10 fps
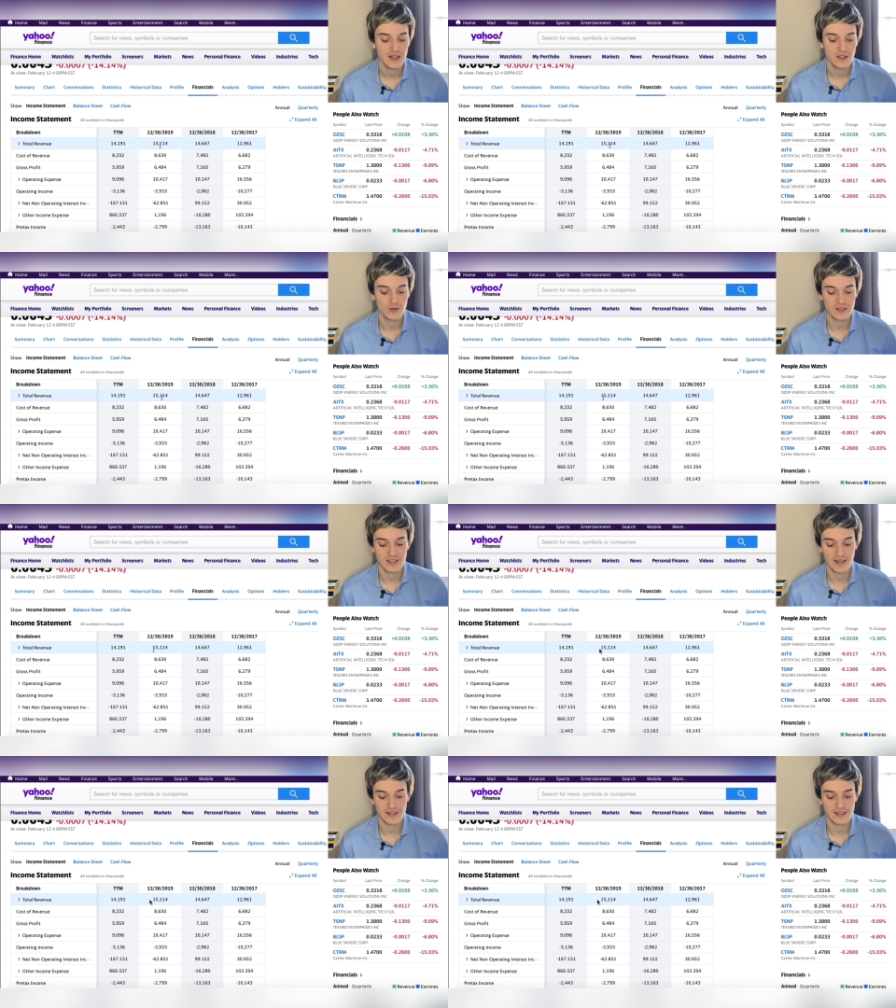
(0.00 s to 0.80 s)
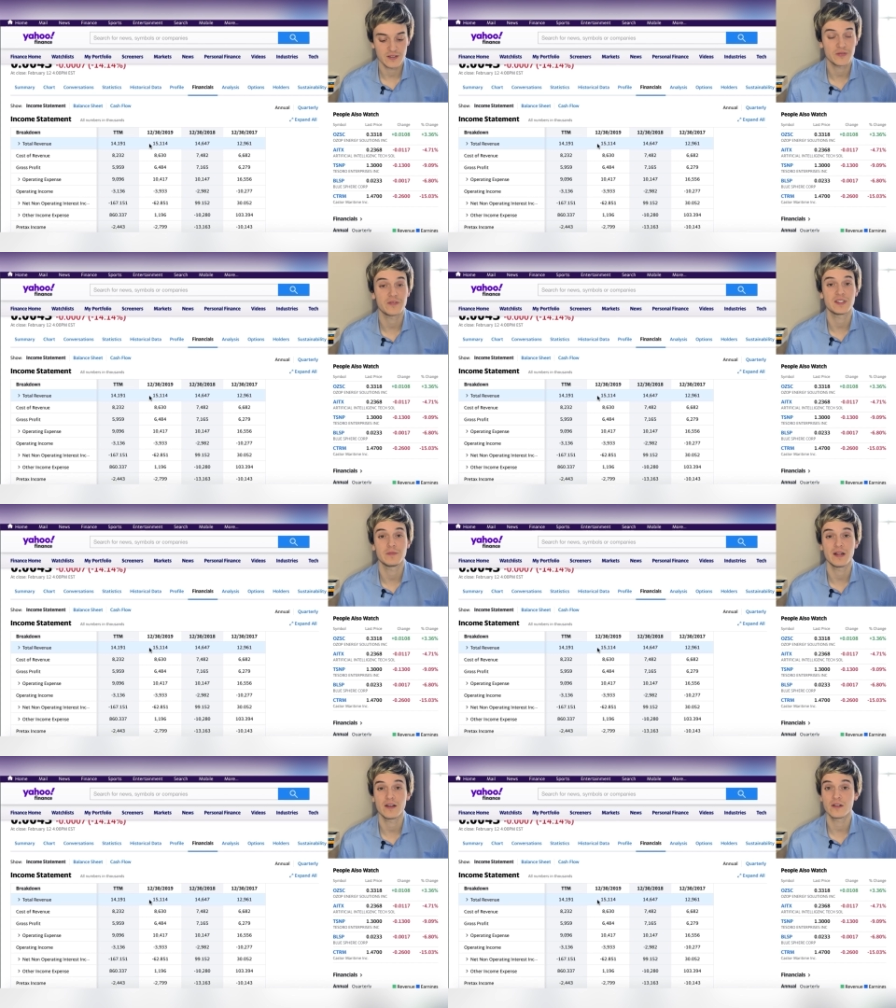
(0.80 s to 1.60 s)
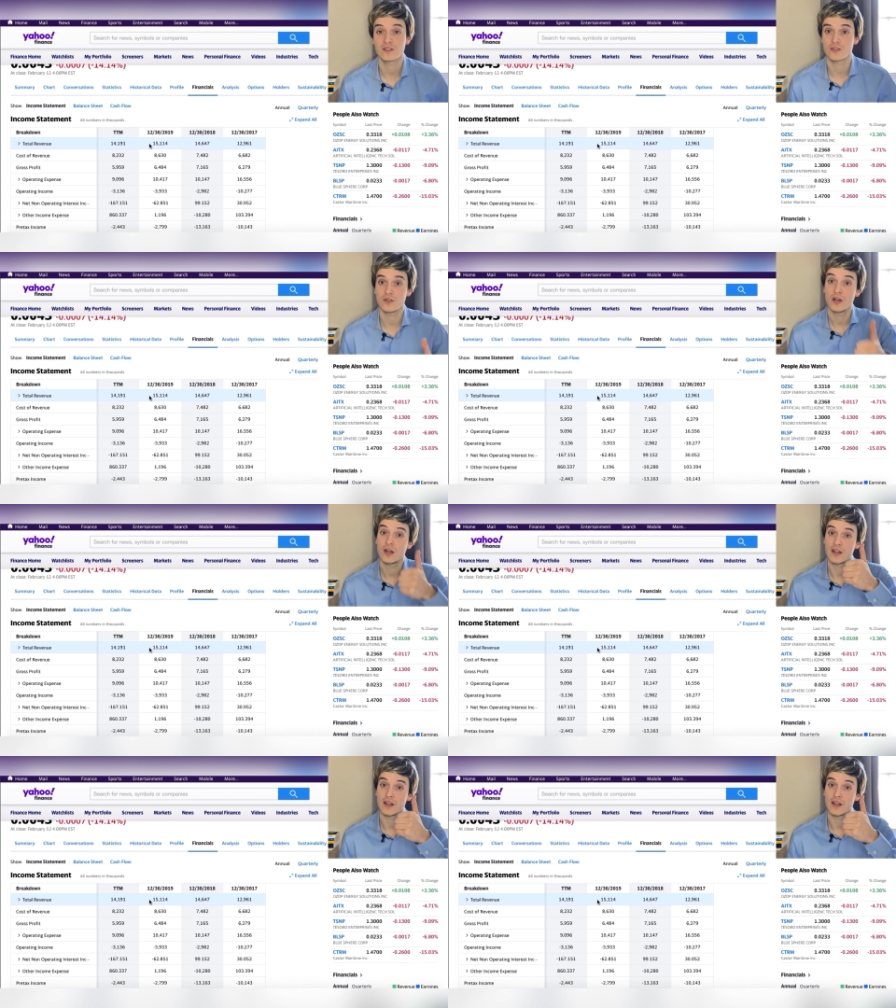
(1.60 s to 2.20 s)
2019 15 million, so